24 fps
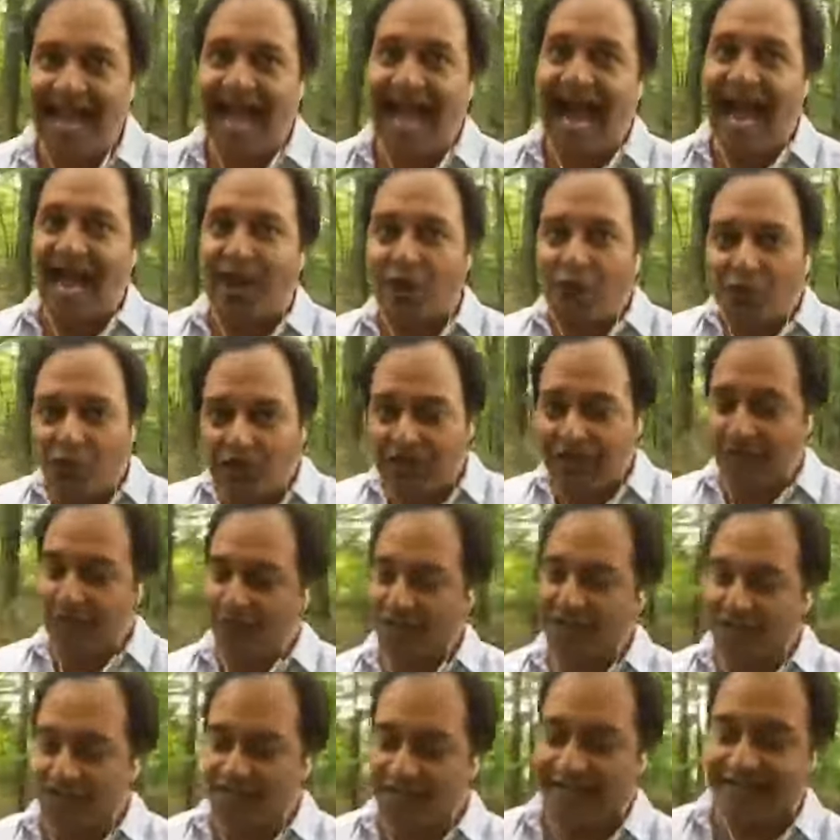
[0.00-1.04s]
I don't really
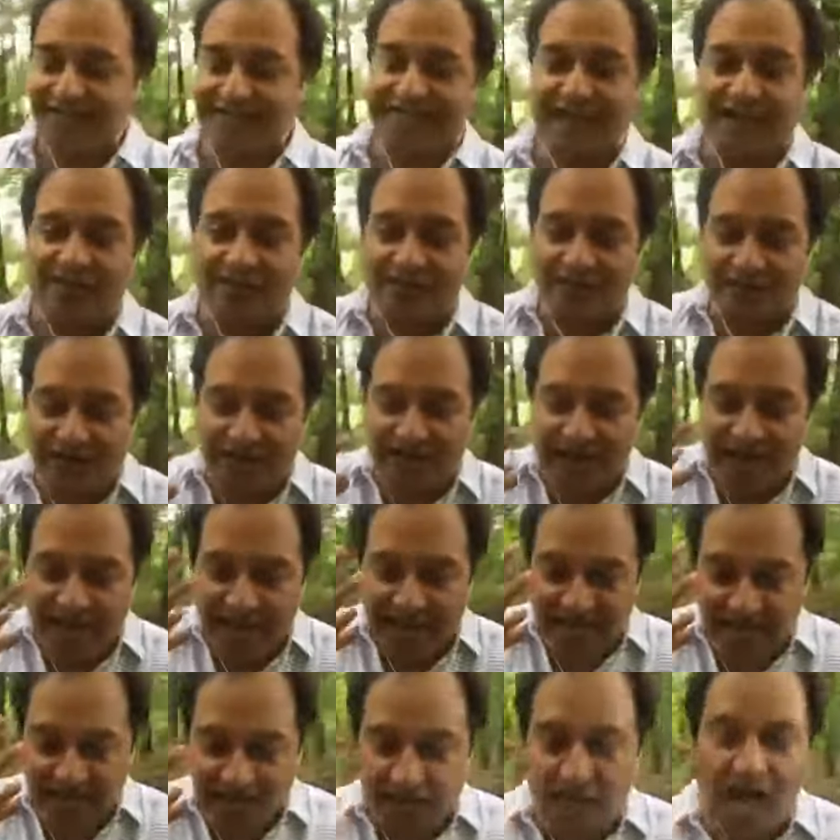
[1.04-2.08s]
believe in that stuff in,
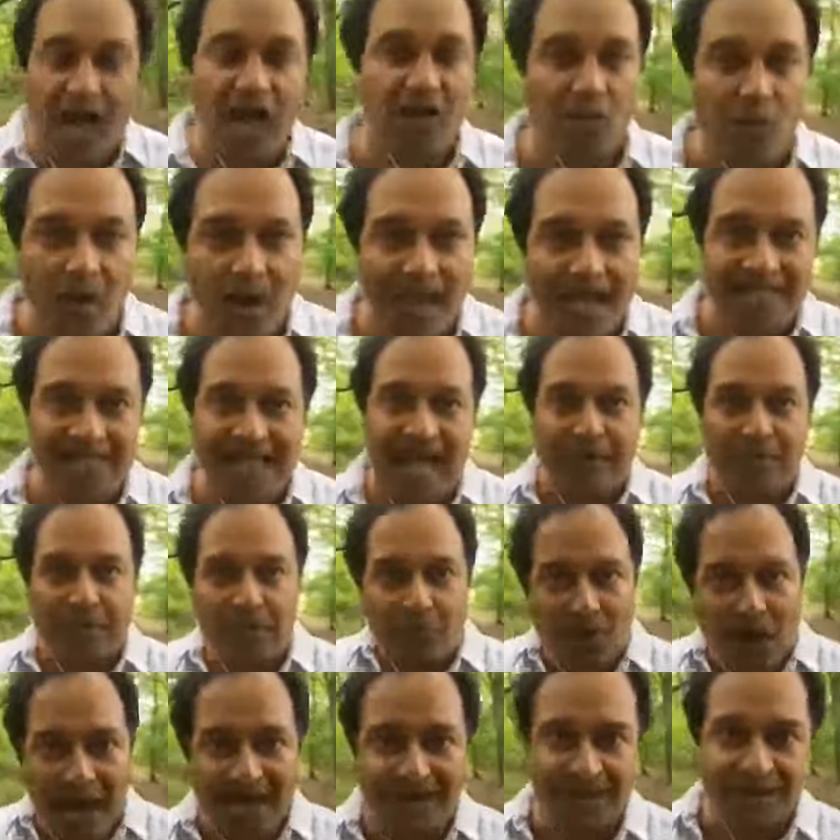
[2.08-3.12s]
in a lot of ways. I'm a
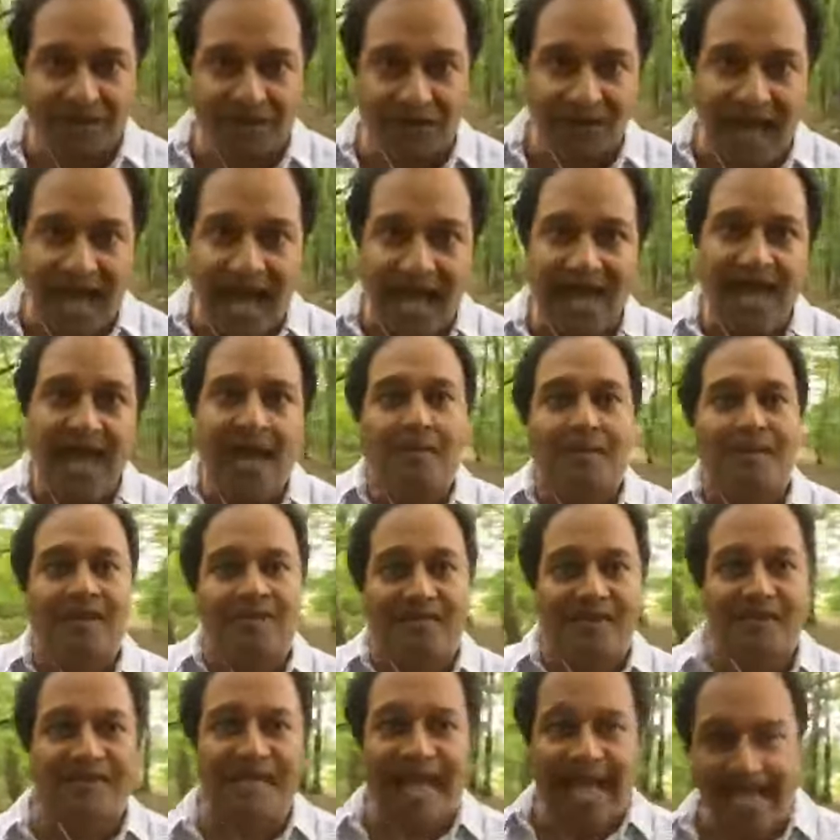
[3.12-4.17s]
practical guy, but
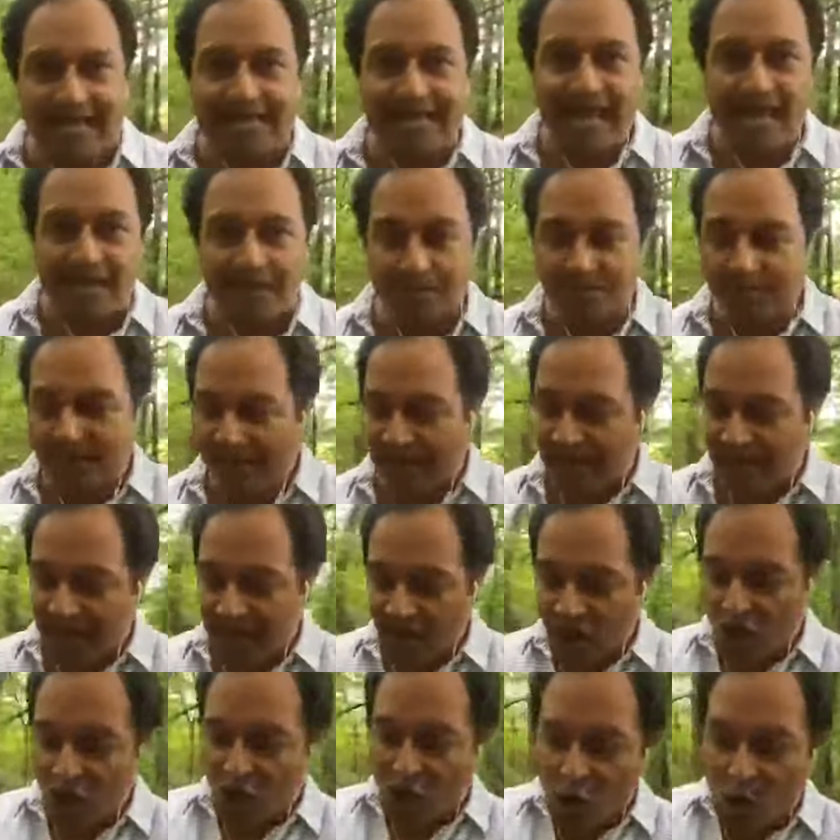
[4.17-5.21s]
this has helped me.
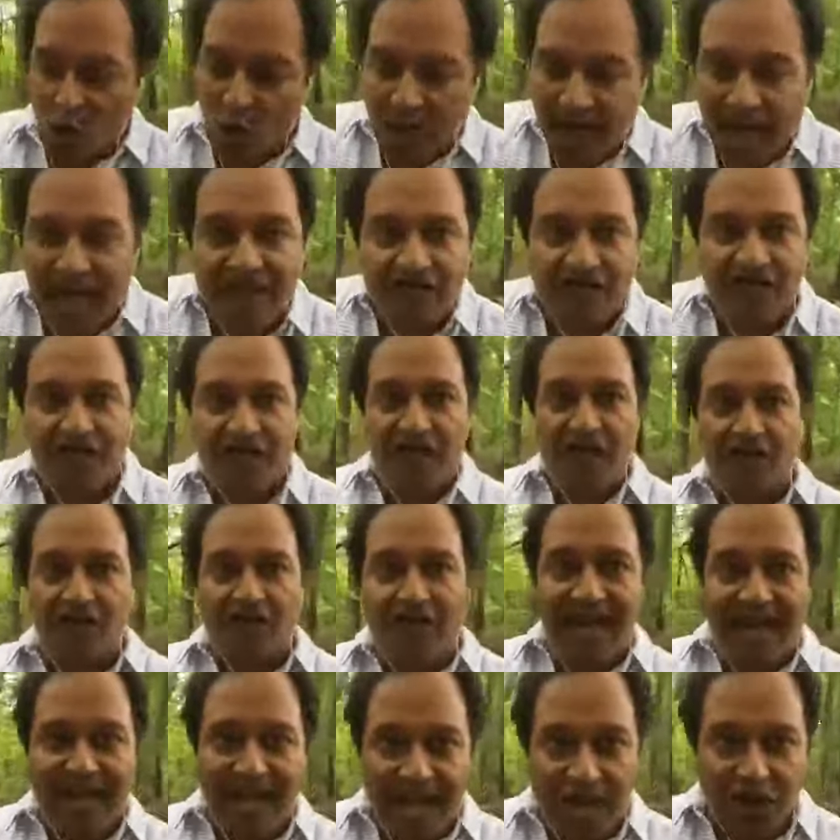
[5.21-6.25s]
When I feel
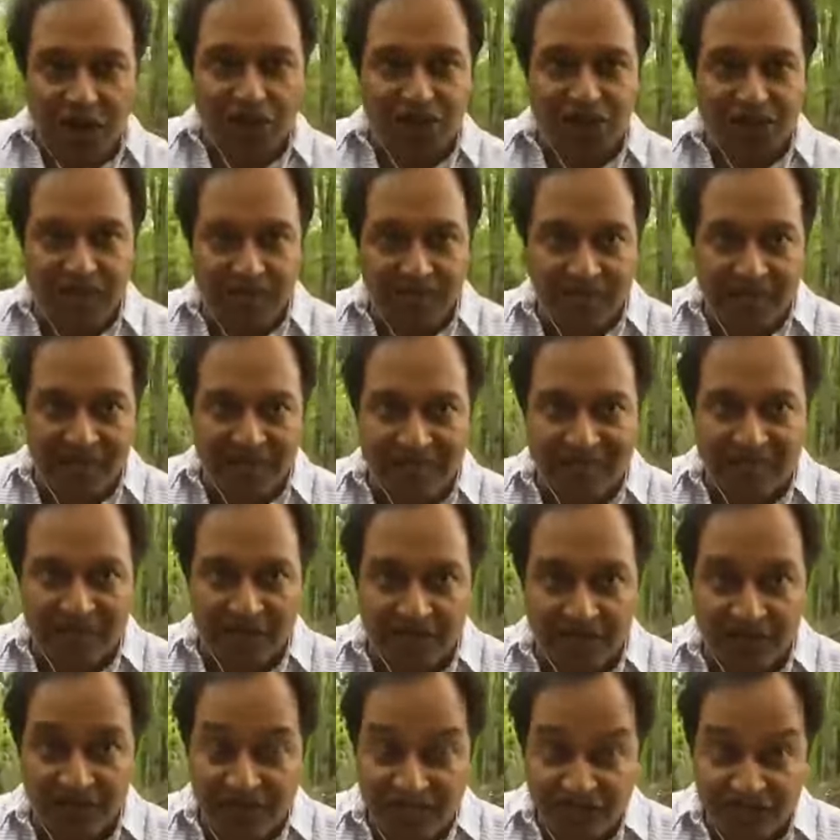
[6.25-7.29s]
that energy in
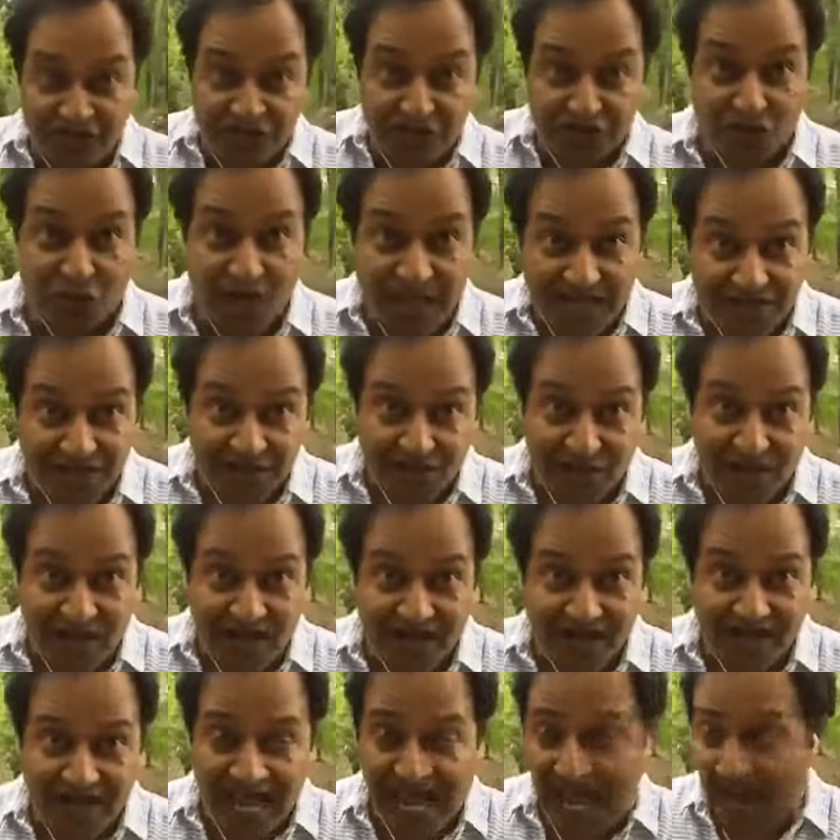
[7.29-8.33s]
myself, that stress, right?
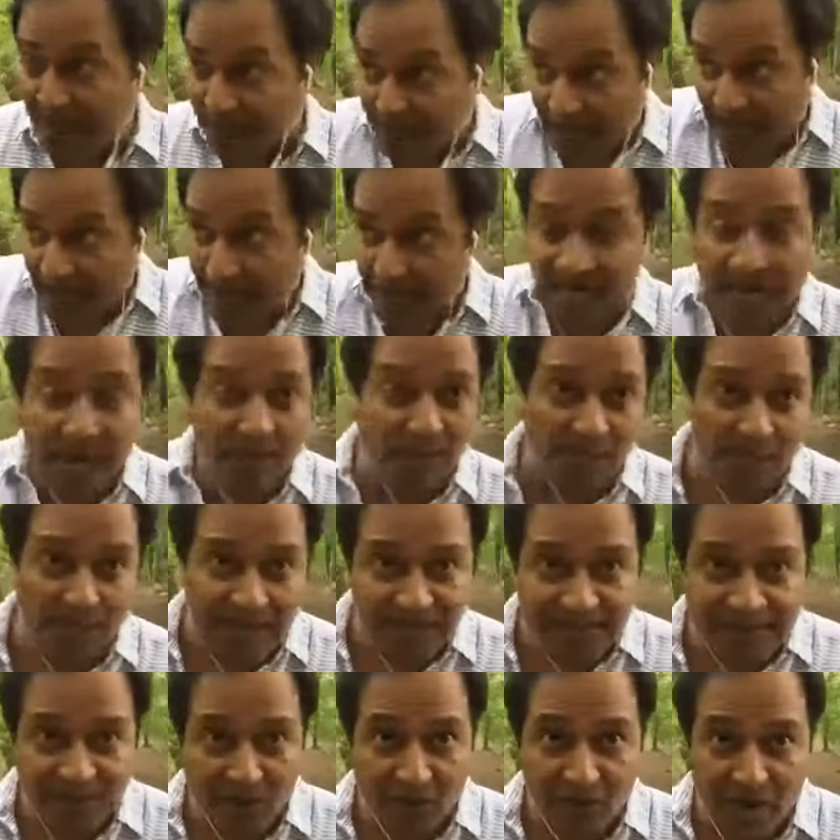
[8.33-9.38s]
And I'm, I'm a couple of
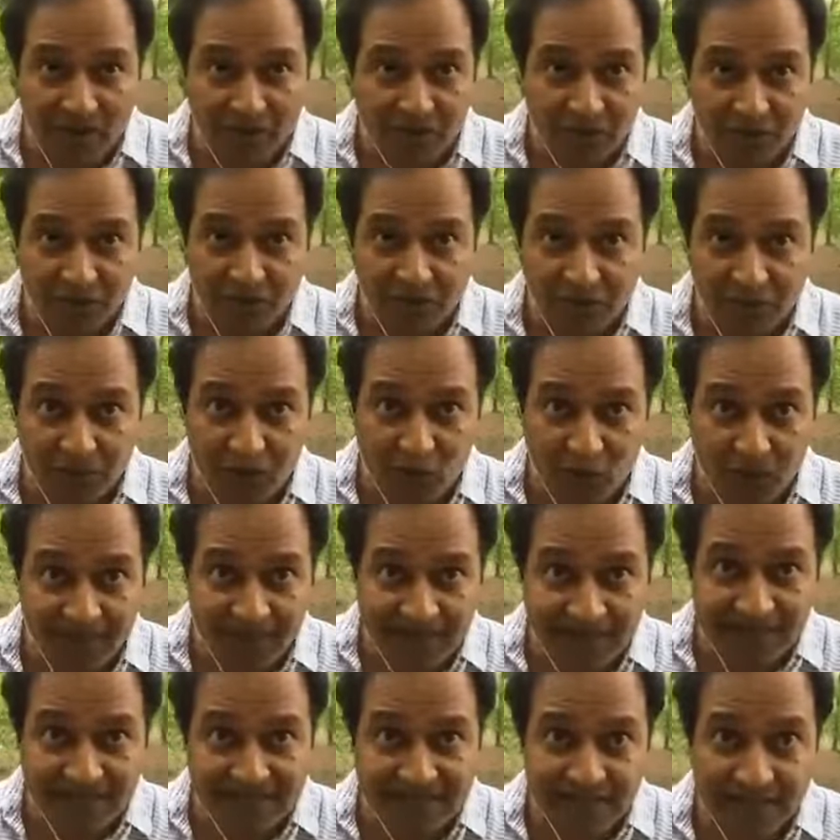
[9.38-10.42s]
minutes away from, from going
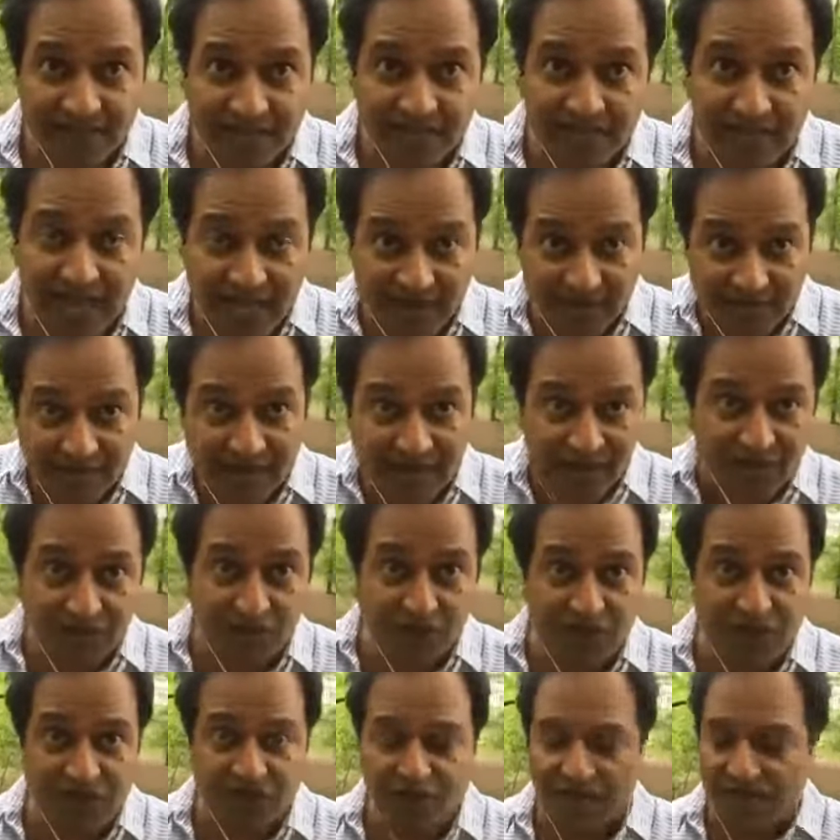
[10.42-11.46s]
into something that, that's pretty
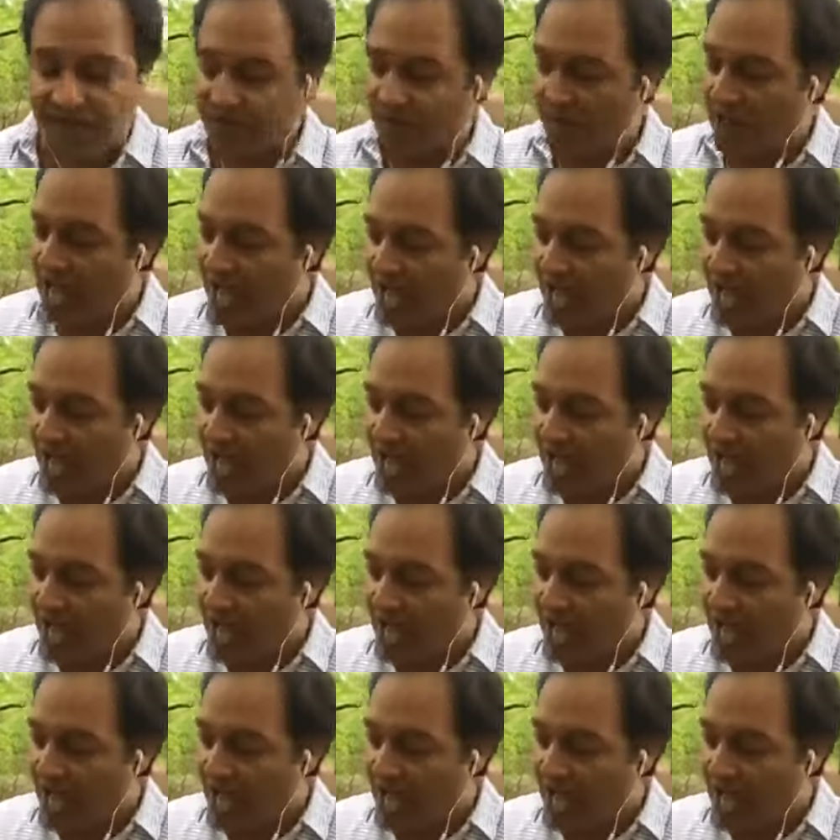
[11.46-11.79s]
stressful.